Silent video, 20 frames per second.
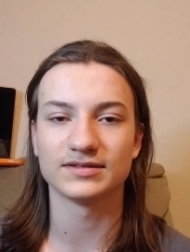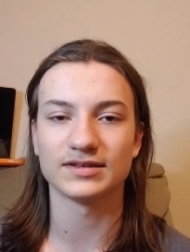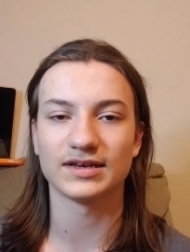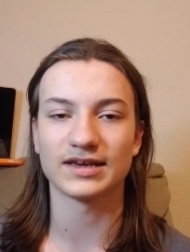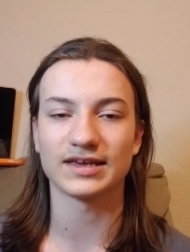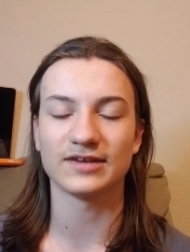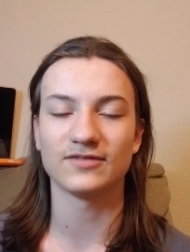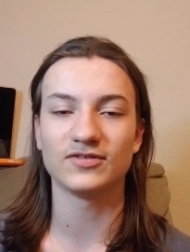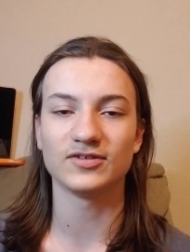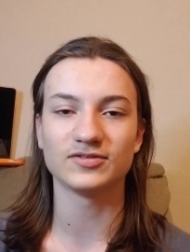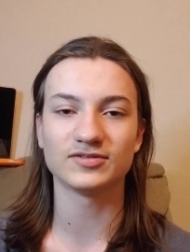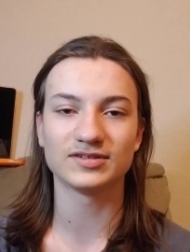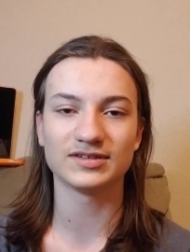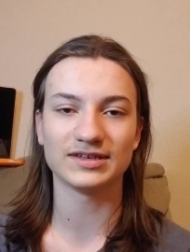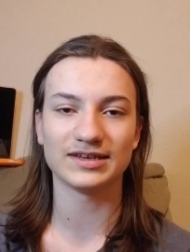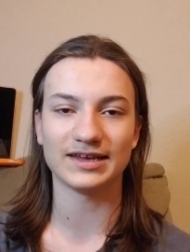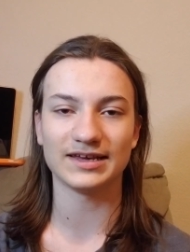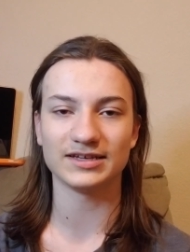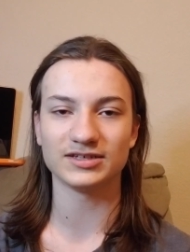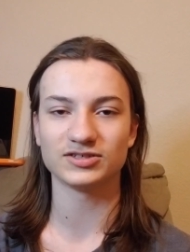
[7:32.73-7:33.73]
Like, if you've
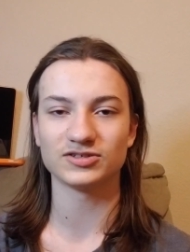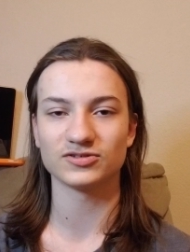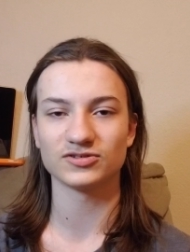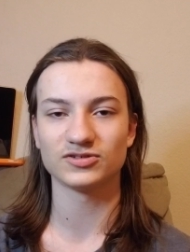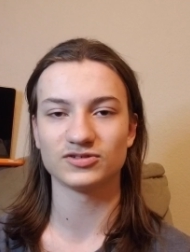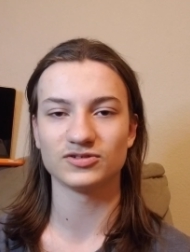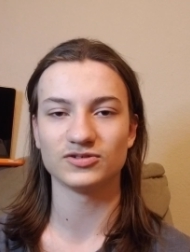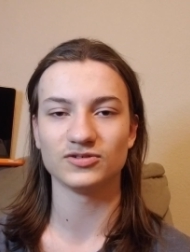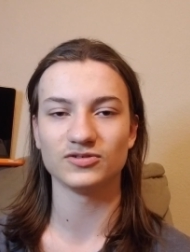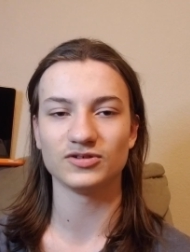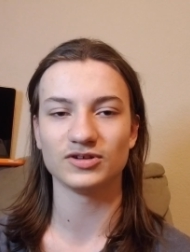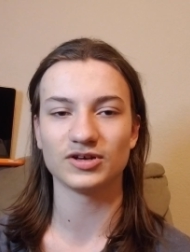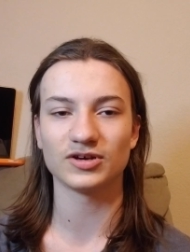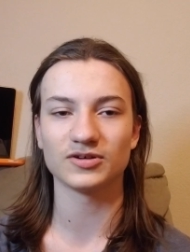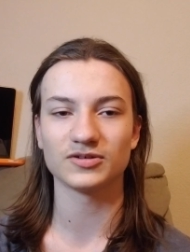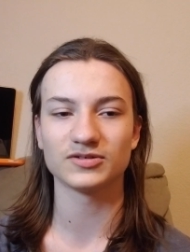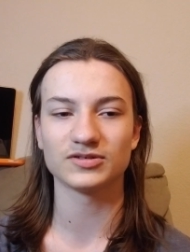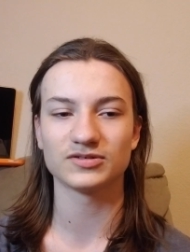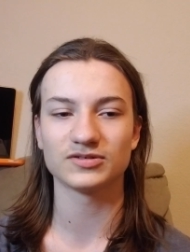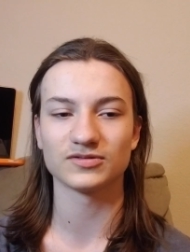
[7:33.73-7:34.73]
seen Angel
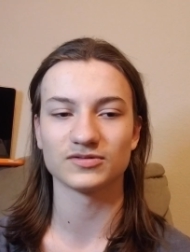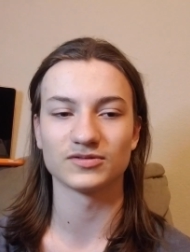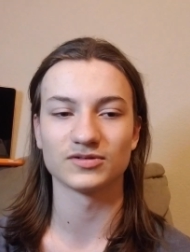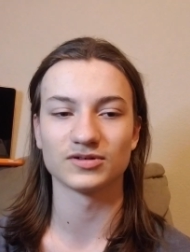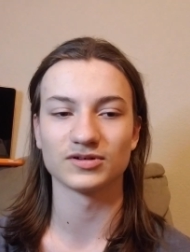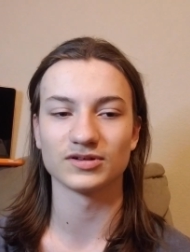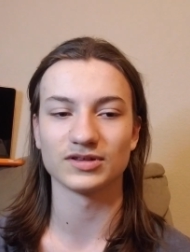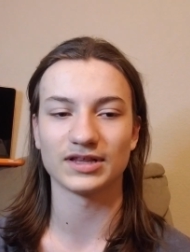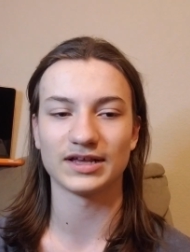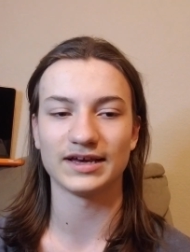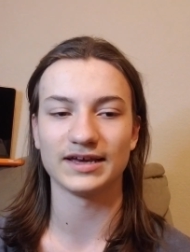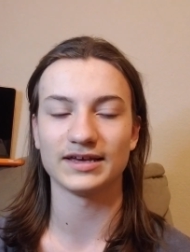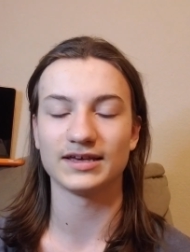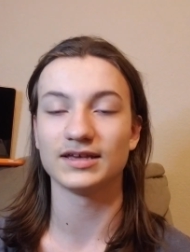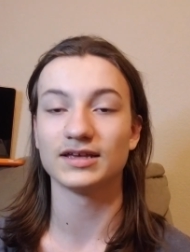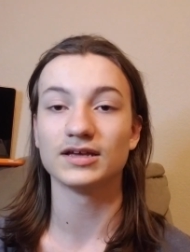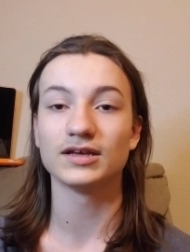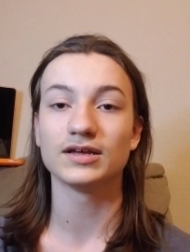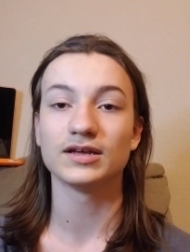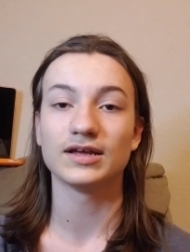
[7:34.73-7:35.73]
Studios or, like,
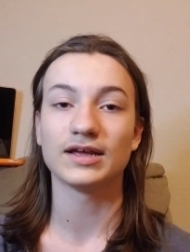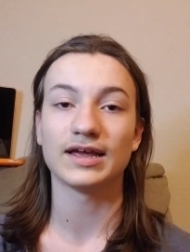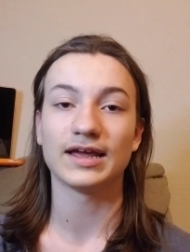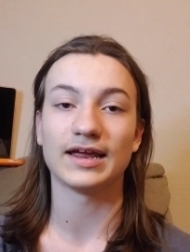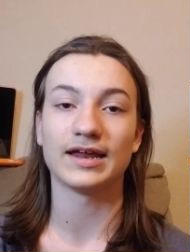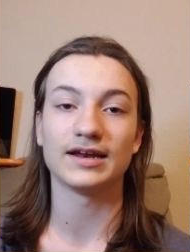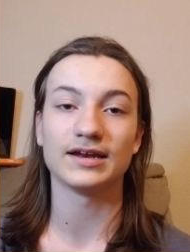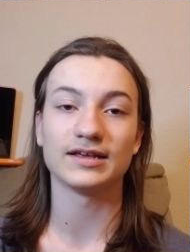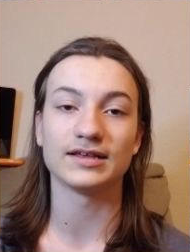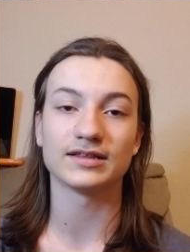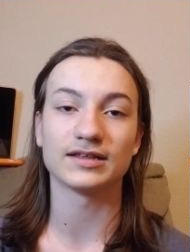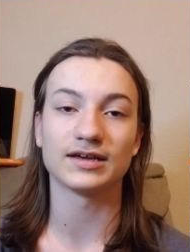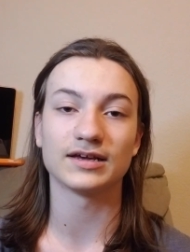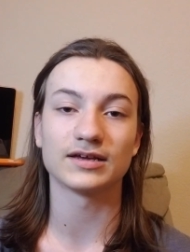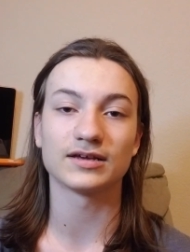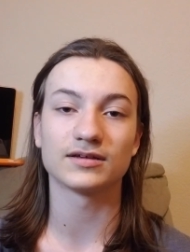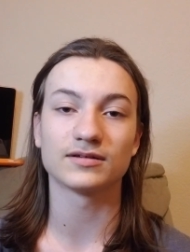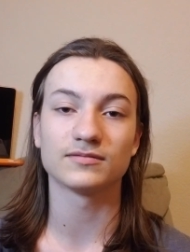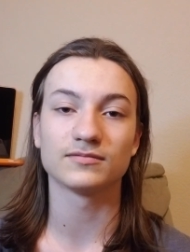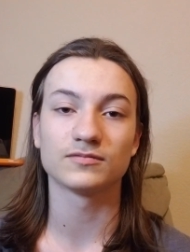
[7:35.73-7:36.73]
any,
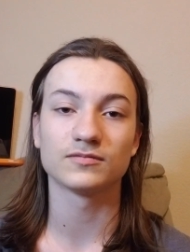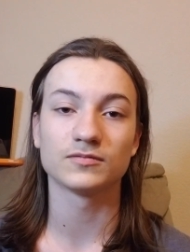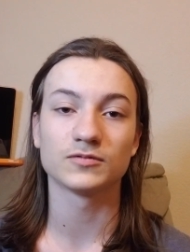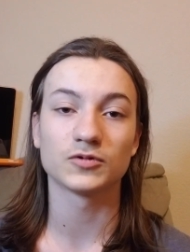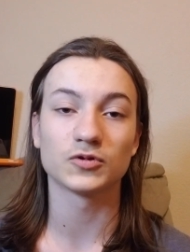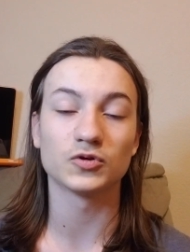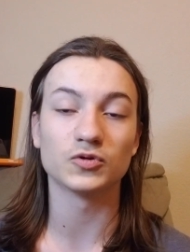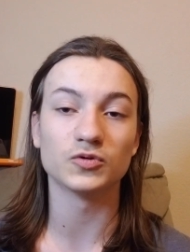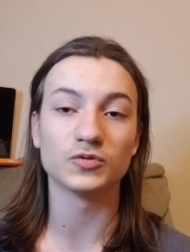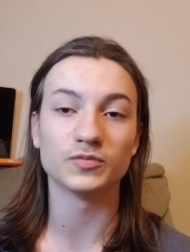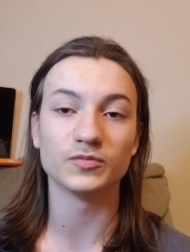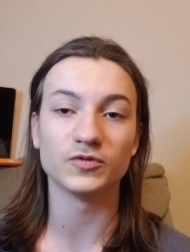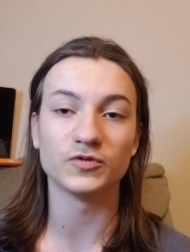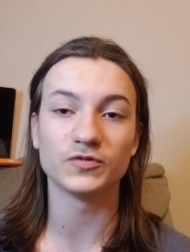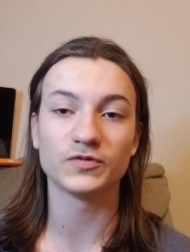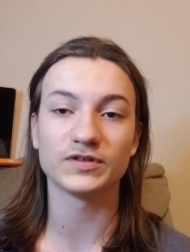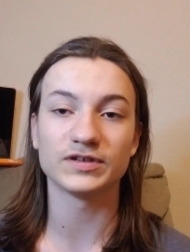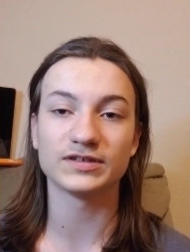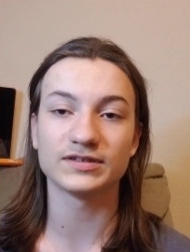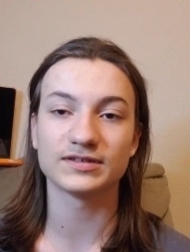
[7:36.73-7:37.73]
like, cool
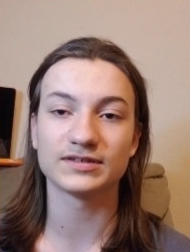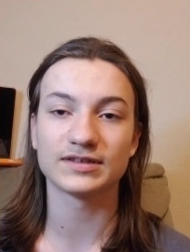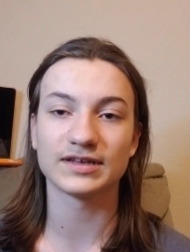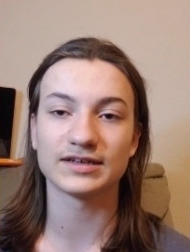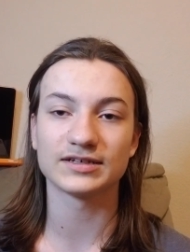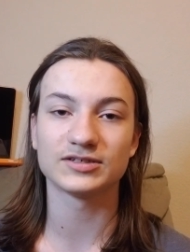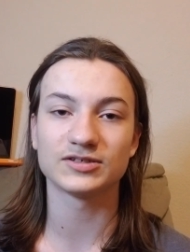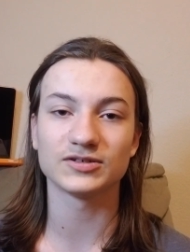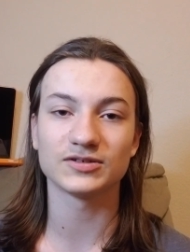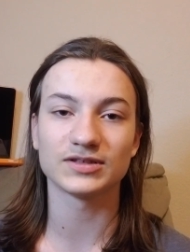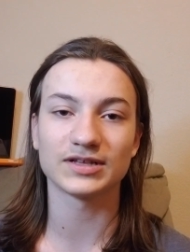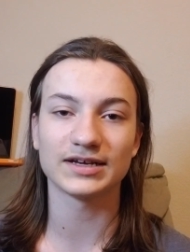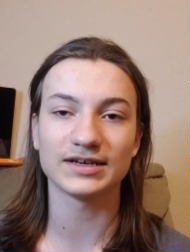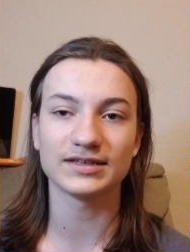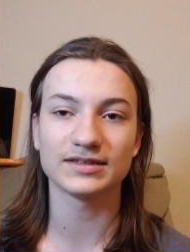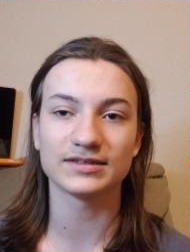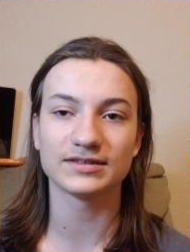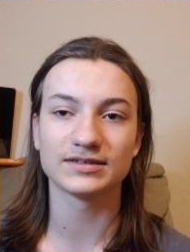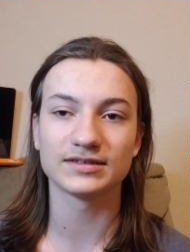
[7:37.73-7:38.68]
movies that you like,